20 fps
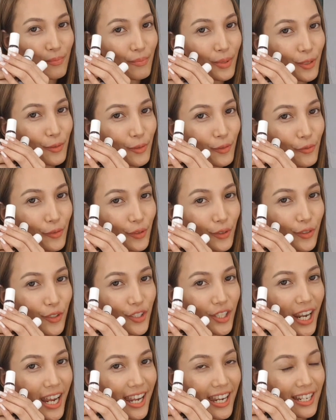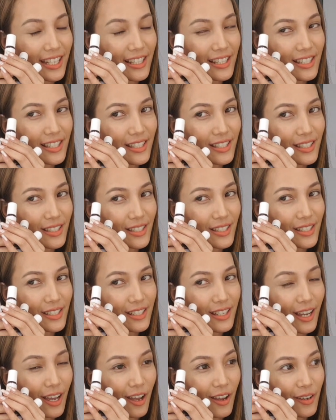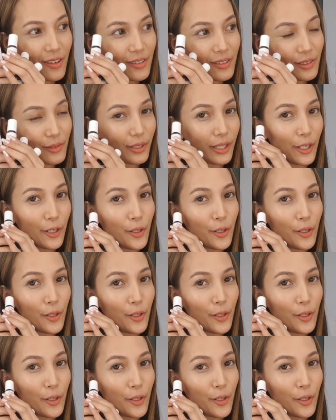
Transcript: beautiful shades. Well,